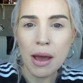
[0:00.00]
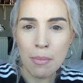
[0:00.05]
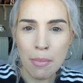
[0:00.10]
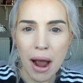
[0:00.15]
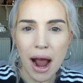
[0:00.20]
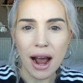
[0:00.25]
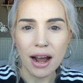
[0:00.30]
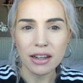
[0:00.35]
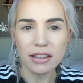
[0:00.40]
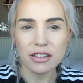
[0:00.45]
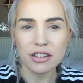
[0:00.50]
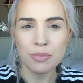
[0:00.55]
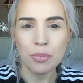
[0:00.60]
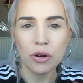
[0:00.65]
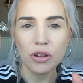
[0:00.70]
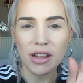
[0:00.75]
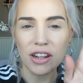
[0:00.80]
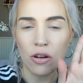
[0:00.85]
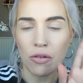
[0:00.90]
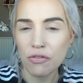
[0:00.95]
They're mattes,
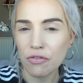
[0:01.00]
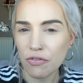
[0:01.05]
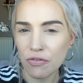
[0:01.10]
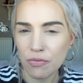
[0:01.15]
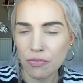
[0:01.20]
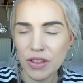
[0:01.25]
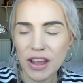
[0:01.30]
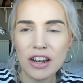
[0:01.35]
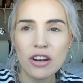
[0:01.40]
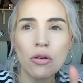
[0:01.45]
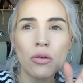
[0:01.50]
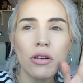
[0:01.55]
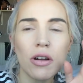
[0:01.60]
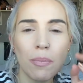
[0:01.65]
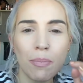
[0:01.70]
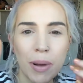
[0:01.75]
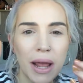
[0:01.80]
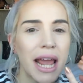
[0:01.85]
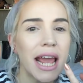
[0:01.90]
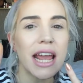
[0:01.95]
but they don't
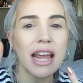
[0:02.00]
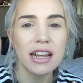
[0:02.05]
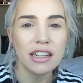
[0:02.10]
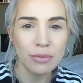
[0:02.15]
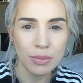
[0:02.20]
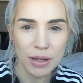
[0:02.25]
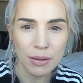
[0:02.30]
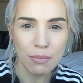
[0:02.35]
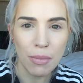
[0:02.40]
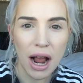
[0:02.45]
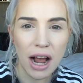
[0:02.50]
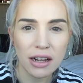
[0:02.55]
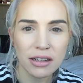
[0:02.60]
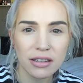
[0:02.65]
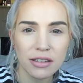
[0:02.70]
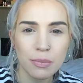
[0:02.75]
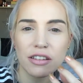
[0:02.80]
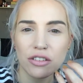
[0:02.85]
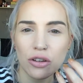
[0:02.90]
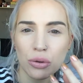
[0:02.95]
appear to be
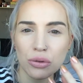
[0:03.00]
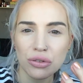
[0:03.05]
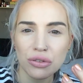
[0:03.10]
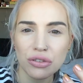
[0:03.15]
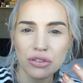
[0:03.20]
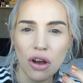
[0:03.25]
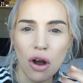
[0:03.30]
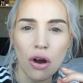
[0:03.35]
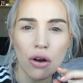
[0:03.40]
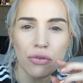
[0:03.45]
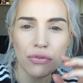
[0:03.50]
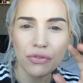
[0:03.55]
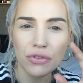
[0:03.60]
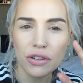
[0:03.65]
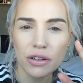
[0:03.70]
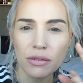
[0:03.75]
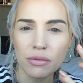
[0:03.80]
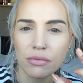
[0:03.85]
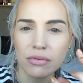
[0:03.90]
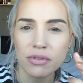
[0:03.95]
mattes. They're so
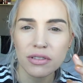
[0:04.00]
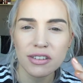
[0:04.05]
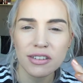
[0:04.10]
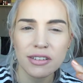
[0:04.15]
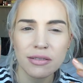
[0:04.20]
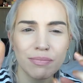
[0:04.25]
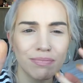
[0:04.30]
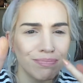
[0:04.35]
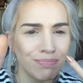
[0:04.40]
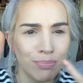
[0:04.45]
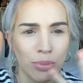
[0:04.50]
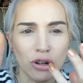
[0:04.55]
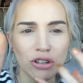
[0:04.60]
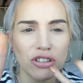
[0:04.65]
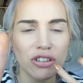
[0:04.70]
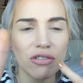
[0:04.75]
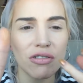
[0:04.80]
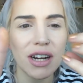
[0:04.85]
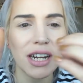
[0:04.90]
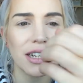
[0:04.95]
soft and
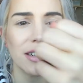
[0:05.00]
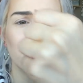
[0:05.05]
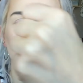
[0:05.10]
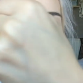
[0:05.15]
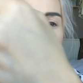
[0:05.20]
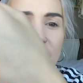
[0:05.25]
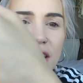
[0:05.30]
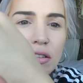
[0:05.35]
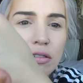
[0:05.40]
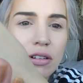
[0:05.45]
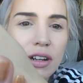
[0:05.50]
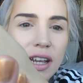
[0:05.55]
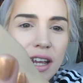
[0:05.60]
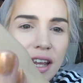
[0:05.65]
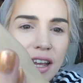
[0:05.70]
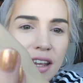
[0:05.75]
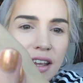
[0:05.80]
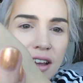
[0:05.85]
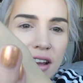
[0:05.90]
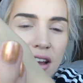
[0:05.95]
buttery and
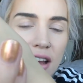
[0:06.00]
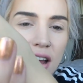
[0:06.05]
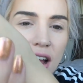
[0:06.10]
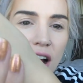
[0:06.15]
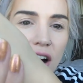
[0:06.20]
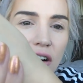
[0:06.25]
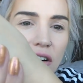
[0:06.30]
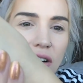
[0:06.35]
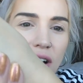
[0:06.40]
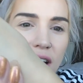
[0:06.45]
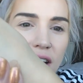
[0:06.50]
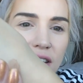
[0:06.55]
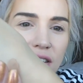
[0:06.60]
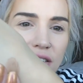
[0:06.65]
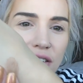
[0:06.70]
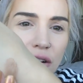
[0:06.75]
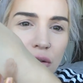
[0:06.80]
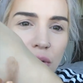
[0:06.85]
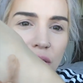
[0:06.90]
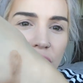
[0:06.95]
silky. Okay,
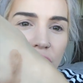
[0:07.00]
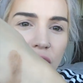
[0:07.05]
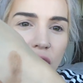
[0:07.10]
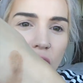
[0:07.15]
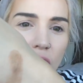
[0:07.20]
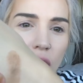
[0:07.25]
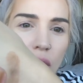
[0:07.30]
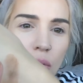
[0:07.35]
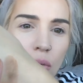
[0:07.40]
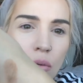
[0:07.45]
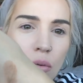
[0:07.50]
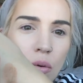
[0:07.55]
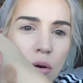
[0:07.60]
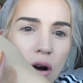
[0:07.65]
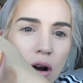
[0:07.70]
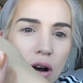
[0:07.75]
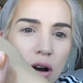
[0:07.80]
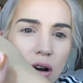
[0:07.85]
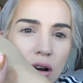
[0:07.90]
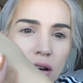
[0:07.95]
so we've got
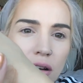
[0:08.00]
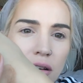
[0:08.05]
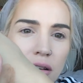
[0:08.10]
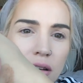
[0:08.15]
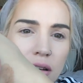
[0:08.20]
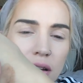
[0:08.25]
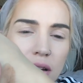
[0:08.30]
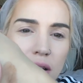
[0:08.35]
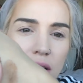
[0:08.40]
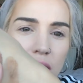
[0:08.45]
one,